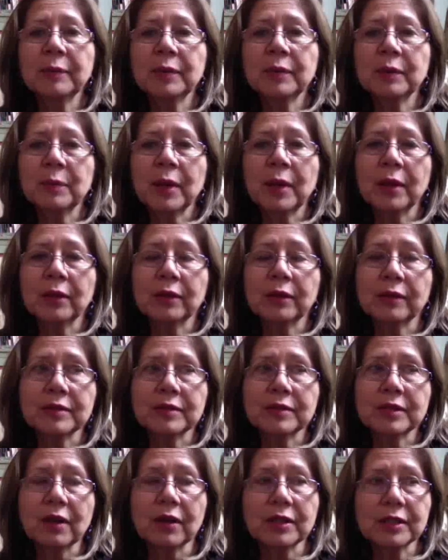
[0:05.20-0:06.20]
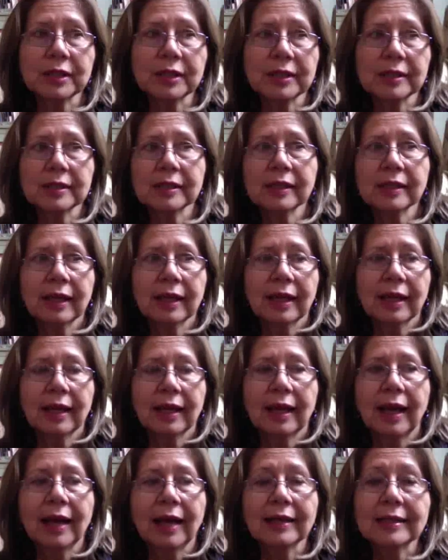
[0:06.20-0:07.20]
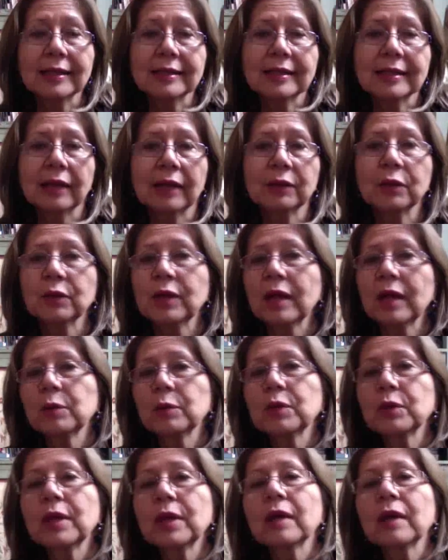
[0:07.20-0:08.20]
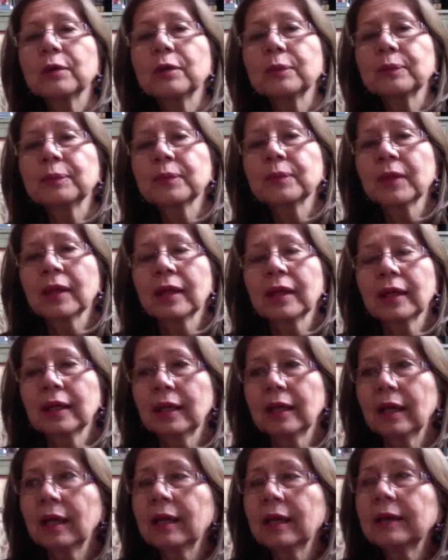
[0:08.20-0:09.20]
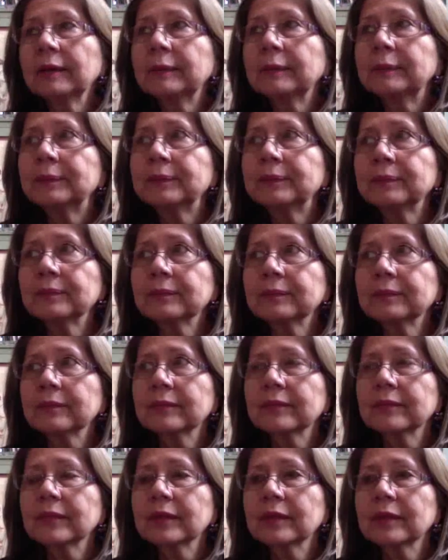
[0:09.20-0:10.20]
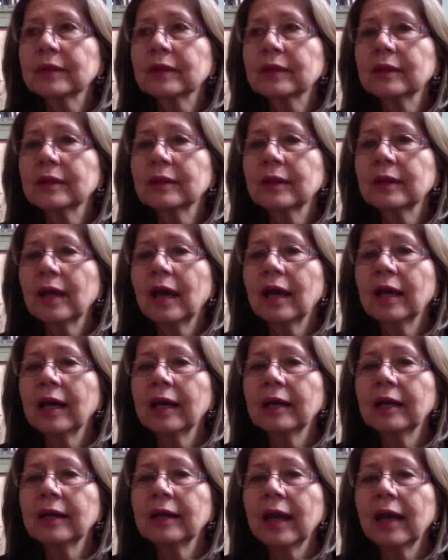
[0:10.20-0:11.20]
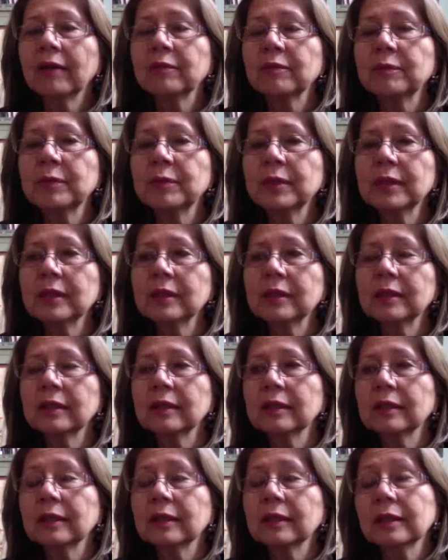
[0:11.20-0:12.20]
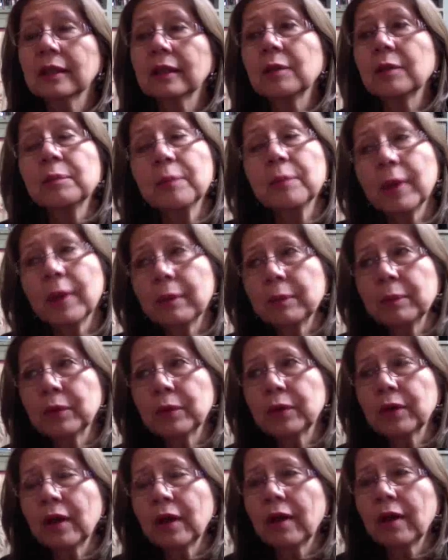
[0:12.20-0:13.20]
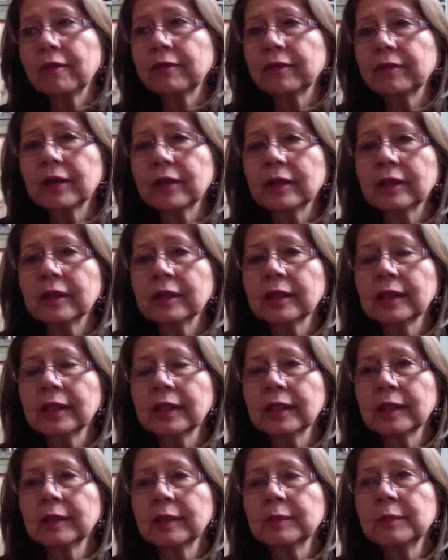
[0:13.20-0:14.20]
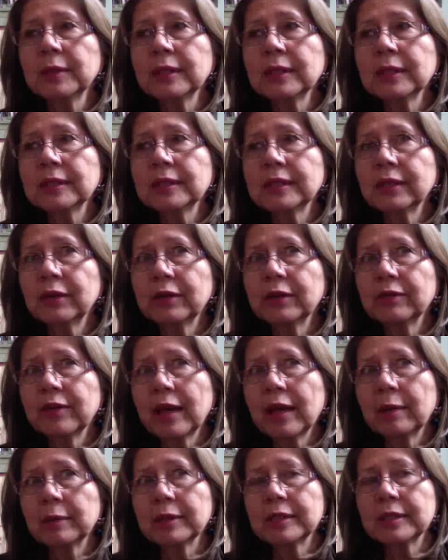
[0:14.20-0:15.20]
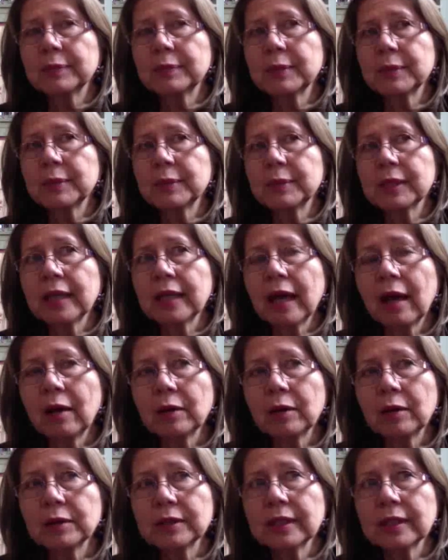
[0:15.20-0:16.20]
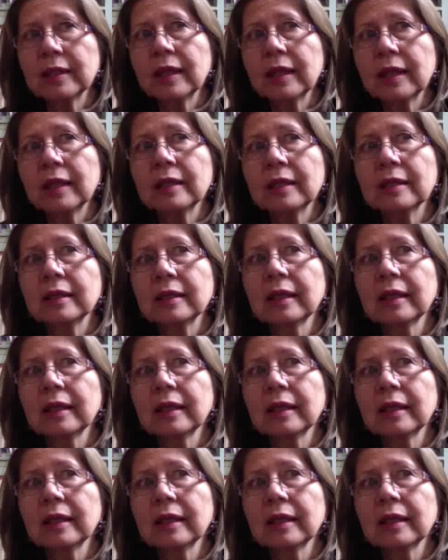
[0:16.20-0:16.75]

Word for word: mother of Sergeant Alessandro Carbonaro. Um, I have been a member of Military Family Speak Out and then